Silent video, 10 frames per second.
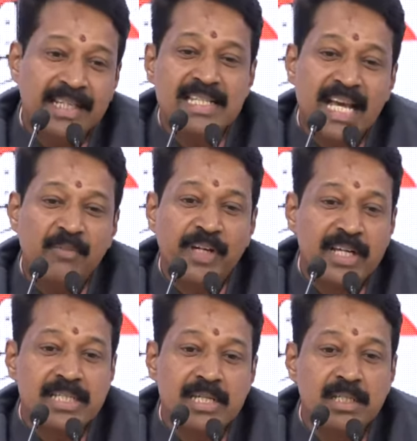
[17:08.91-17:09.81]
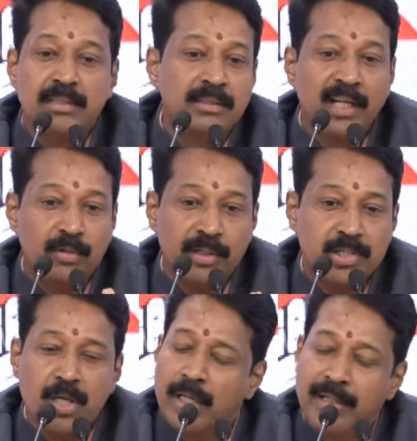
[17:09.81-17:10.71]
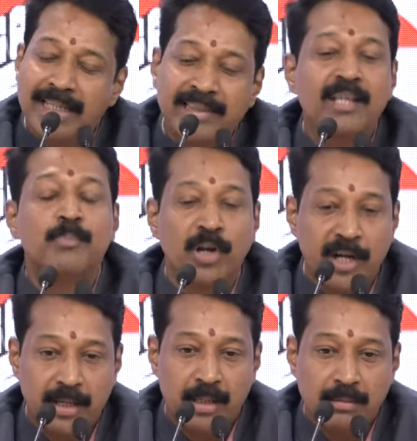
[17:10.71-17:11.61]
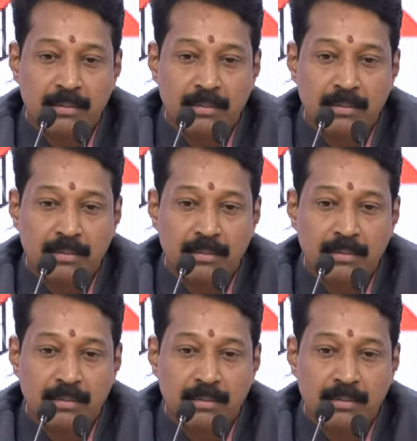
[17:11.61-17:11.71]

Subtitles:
things that we discuss in Titli units. Nothing political.